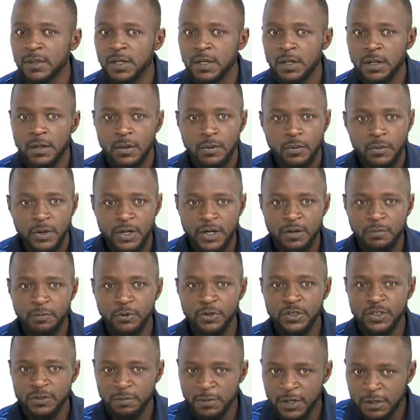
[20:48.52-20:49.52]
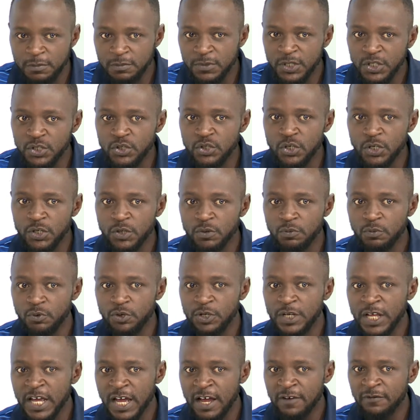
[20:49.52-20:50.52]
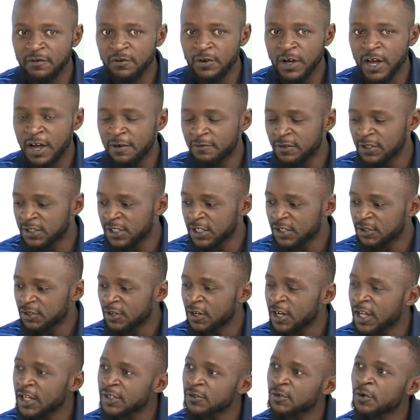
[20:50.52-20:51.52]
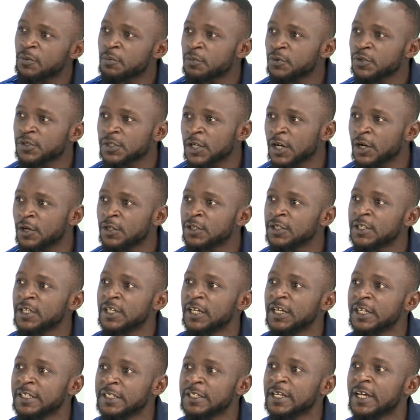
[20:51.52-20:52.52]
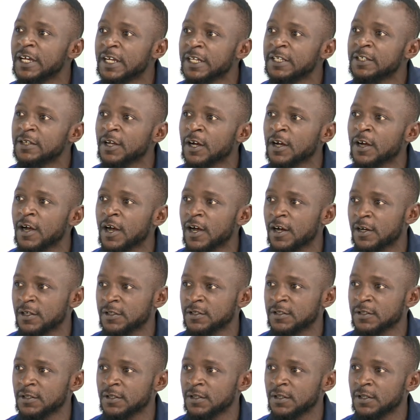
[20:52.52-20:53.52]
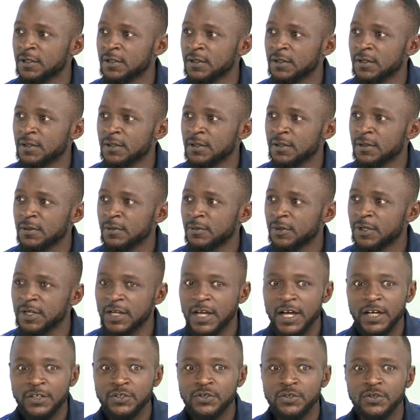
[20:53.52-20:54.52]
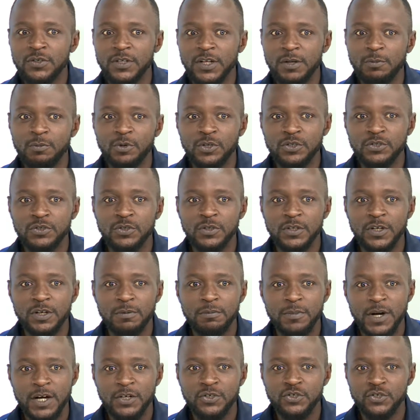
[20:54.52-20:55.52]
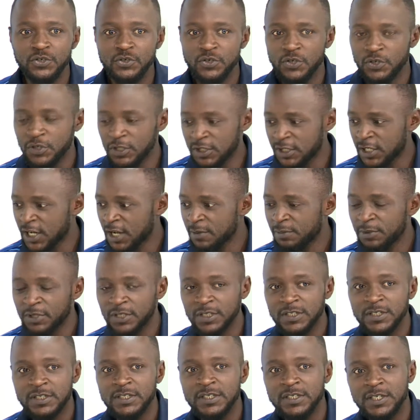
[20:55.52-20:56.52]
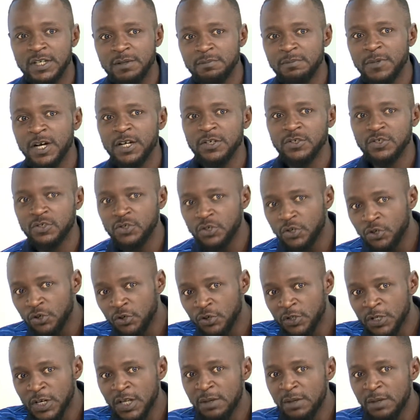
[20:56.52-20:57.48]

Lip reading: when a policeman meets you on the road, they have to have a centralized computer on in their cars. When they ask your name, what's your name, Mark Jr., they type in the system, Mark Jr., your name is